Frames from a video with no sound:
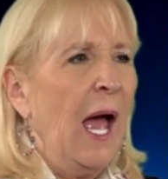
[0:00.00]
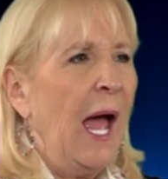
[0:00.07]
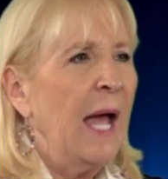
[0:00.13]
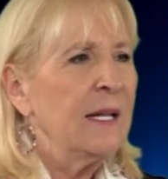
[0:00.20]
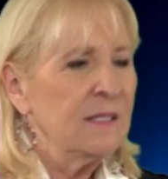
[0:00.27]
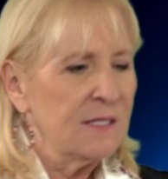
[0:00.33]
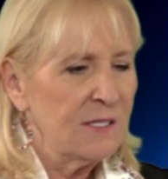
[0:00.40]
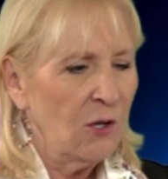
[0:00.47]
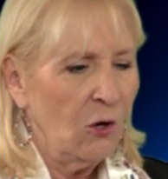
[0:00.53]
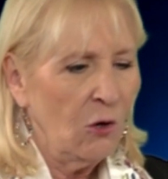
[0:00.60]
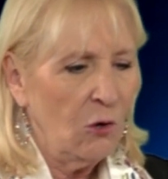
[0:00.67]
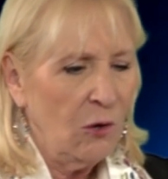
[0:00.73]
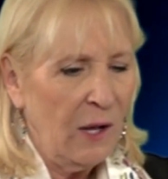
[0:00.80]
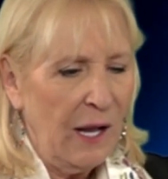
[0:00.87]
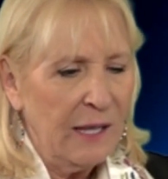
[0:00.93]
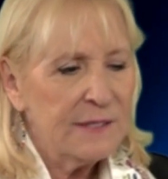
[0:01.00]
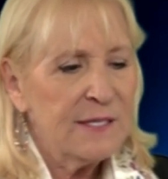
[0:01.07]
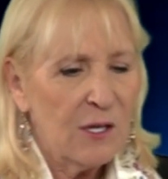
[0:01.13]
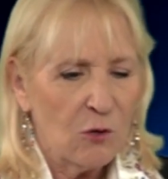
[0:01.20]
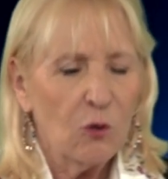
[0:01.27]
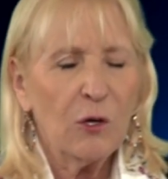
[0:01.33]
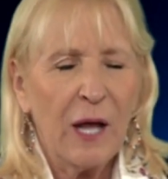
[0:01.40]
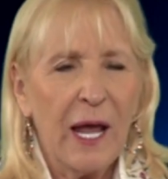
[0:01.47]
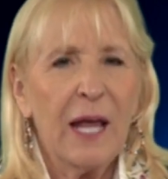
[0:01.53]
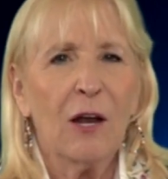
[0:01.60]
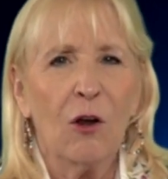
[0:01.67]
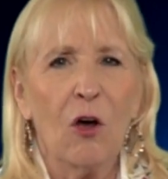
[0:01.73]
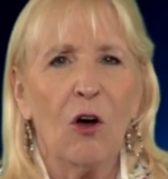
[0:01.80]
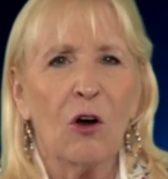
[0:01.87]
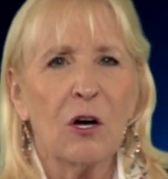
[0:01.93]
And so I said, okay,
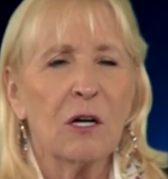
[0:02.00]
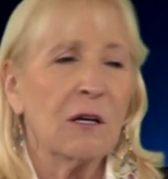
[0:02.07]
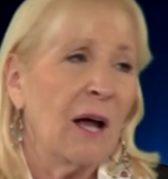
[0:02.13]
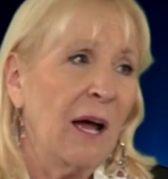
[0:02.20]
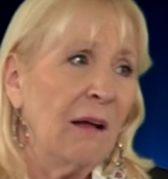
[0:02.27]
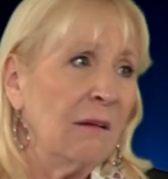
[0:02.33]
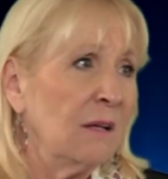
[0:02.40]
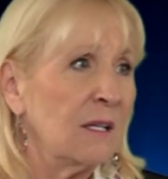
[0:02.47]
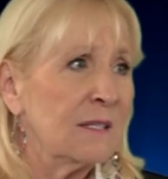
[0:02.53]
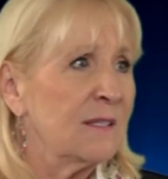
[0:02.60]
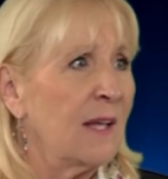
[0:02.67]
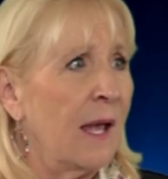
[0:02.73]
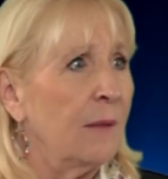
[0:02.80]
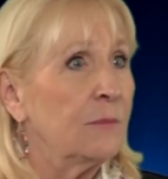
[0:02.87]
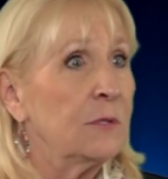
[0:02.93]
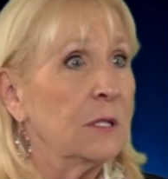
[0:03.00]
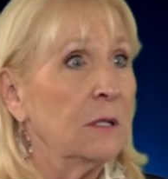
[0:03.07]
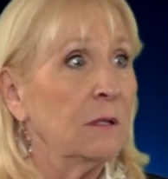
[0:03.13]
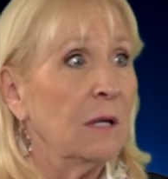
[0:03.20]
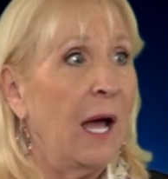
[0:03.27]
Lord, I'll accept it.